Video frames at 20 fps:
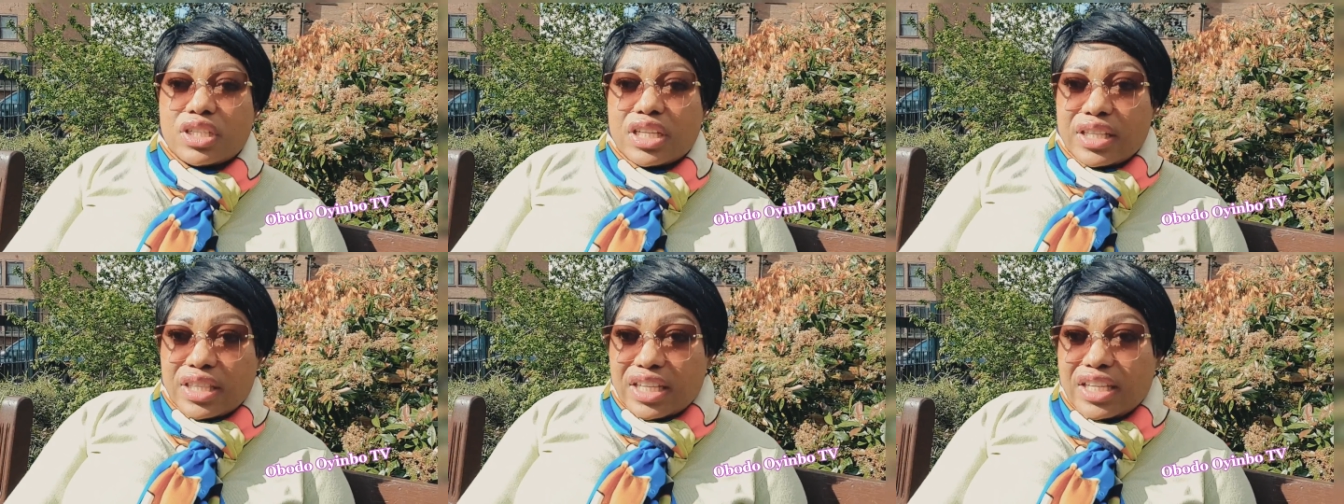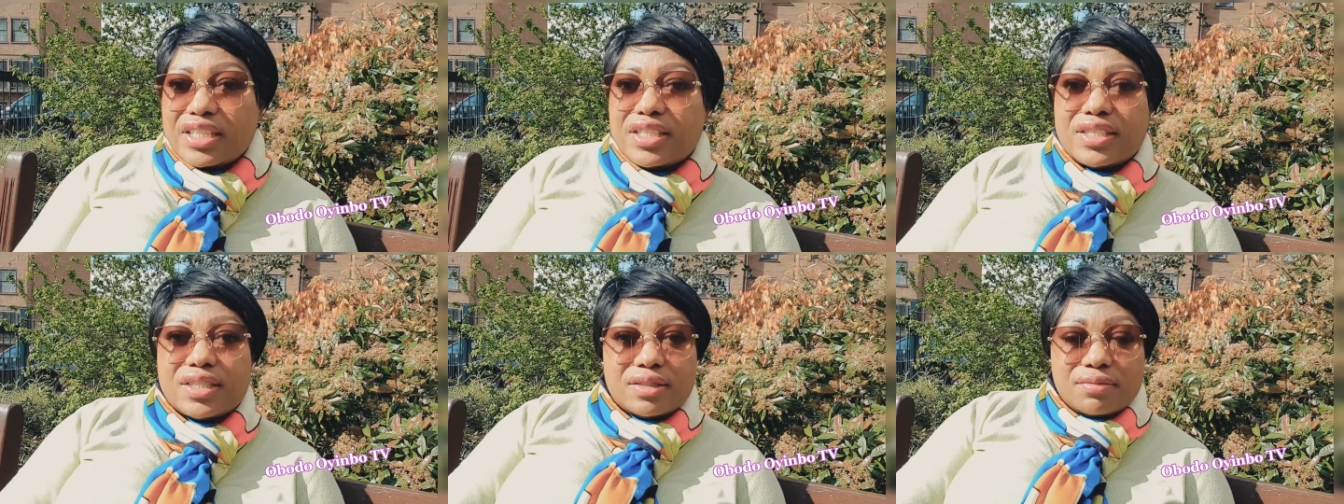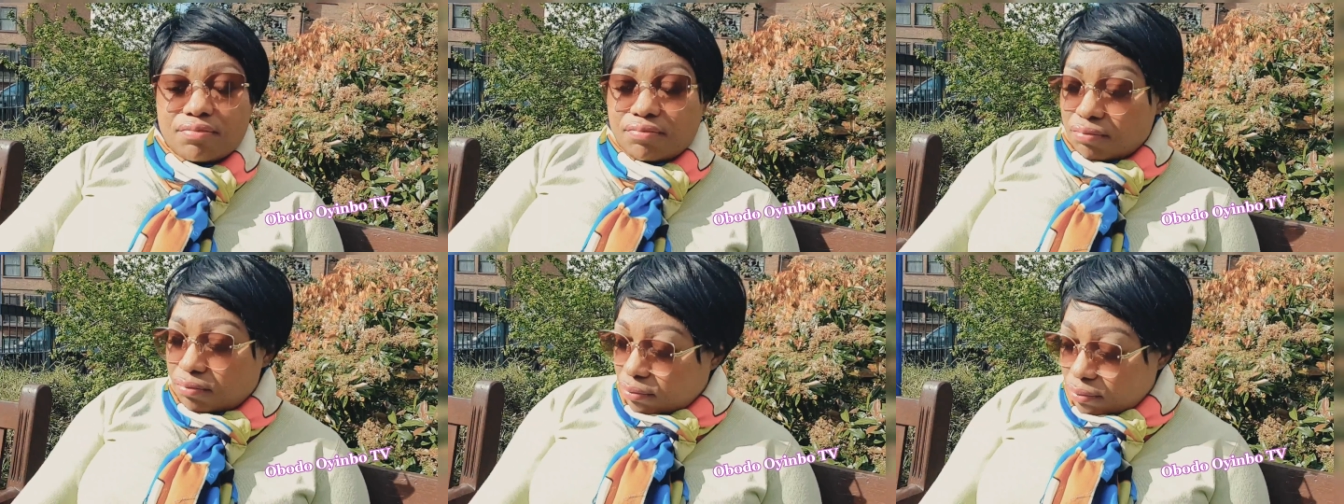It's
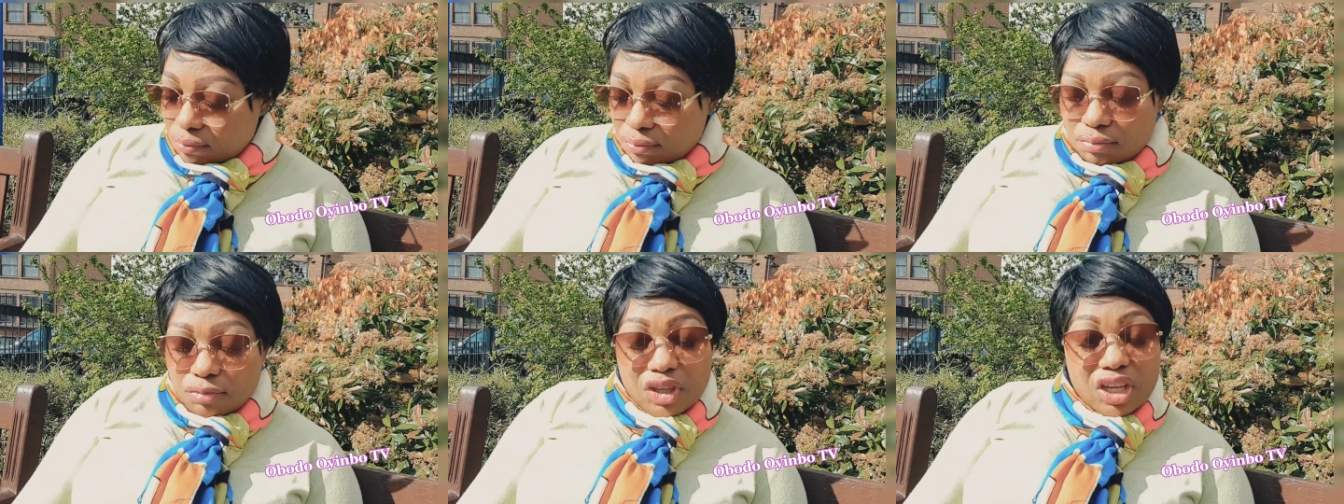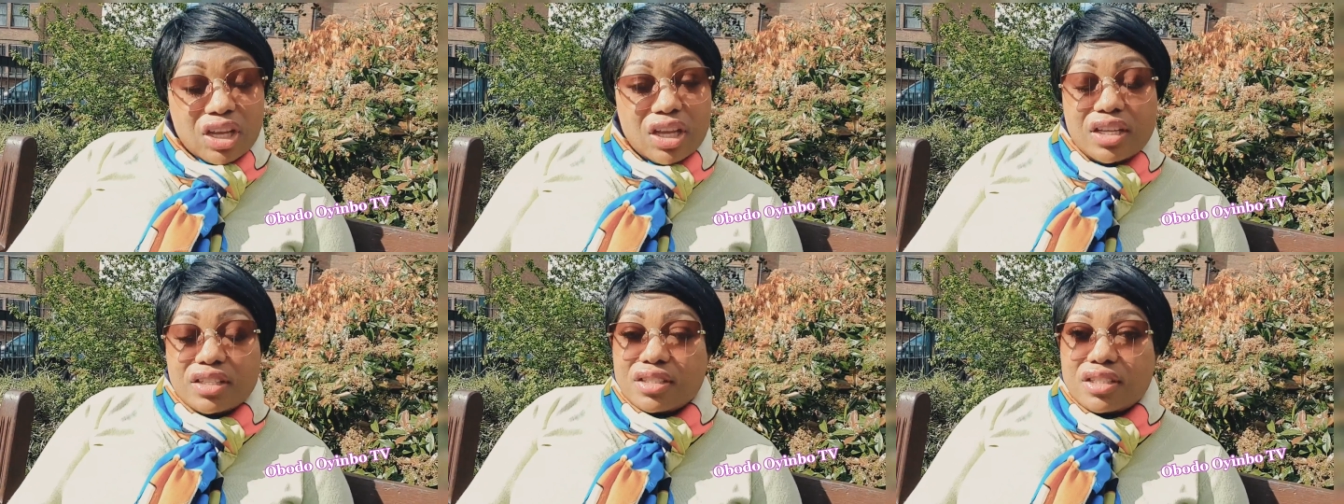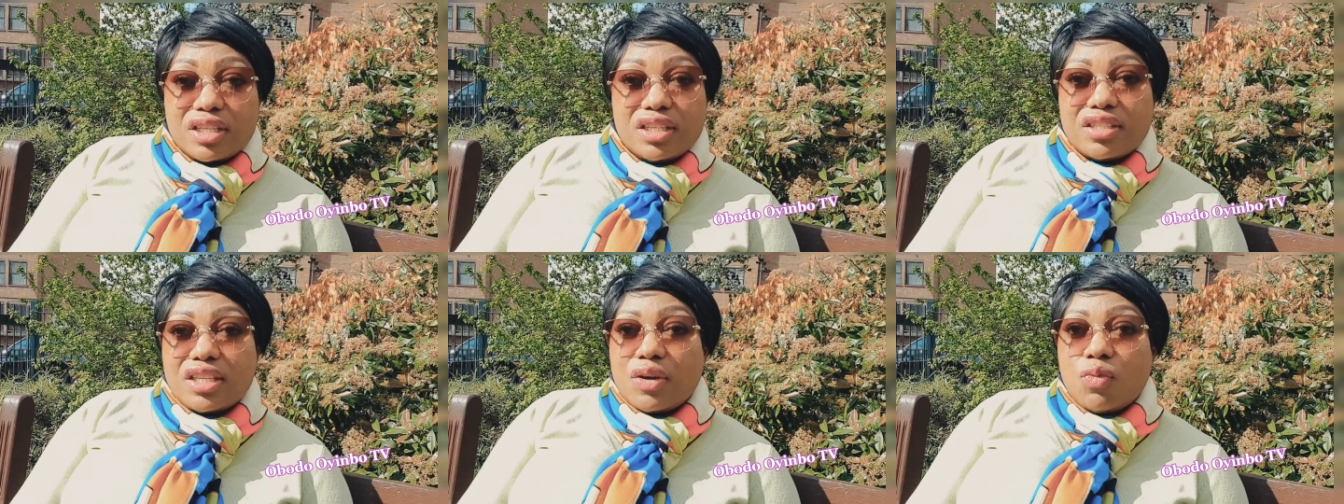
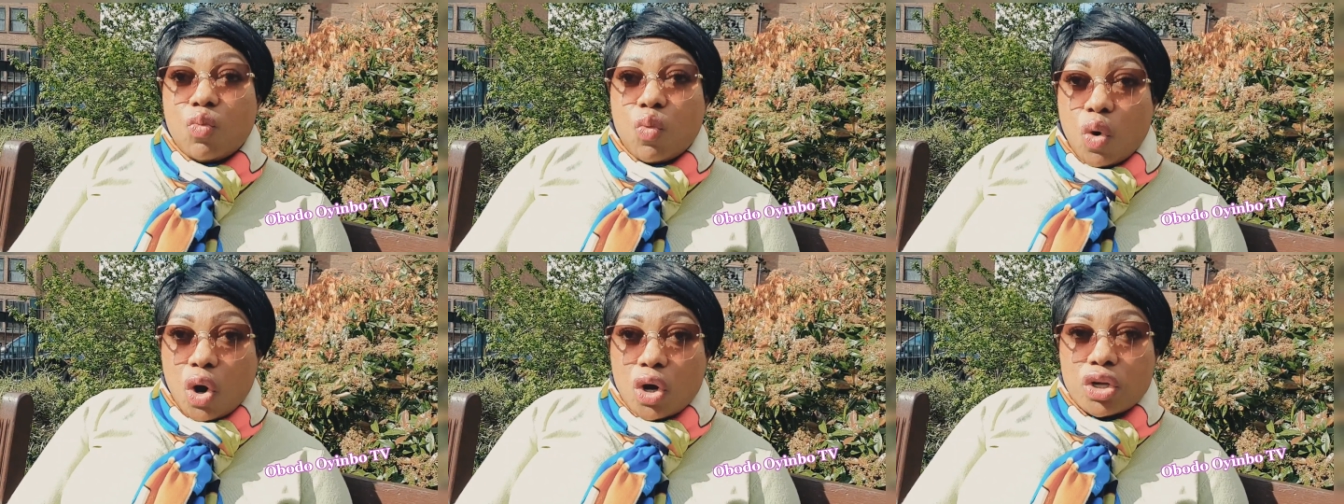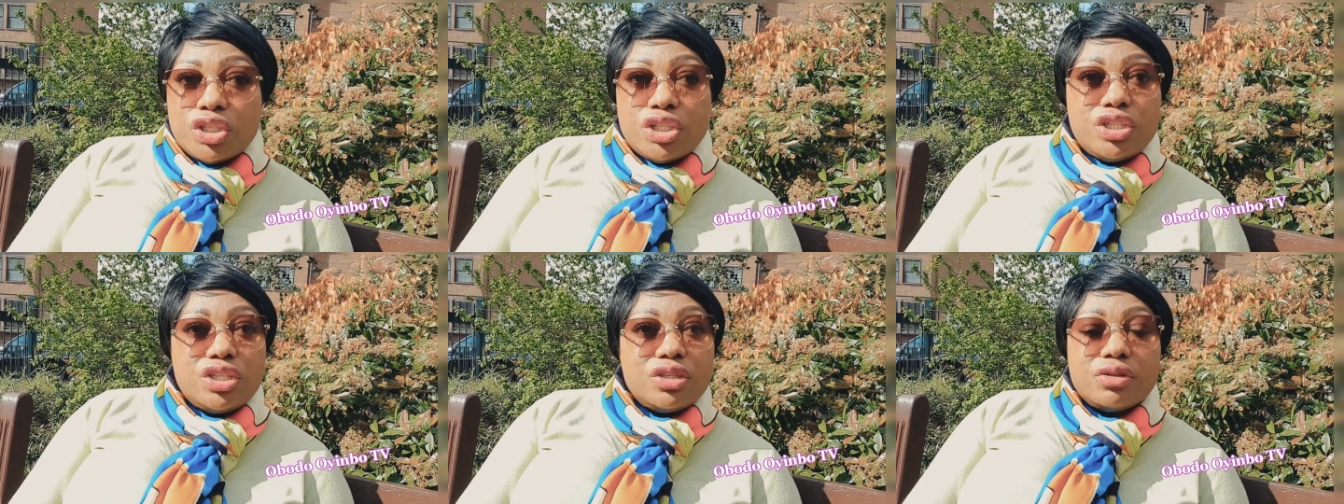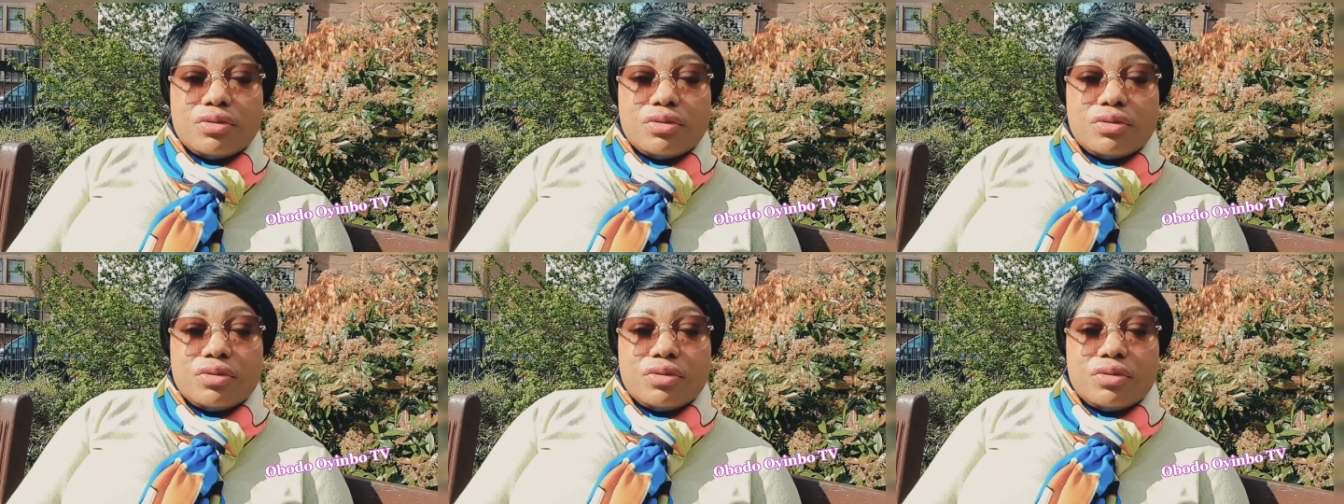a word.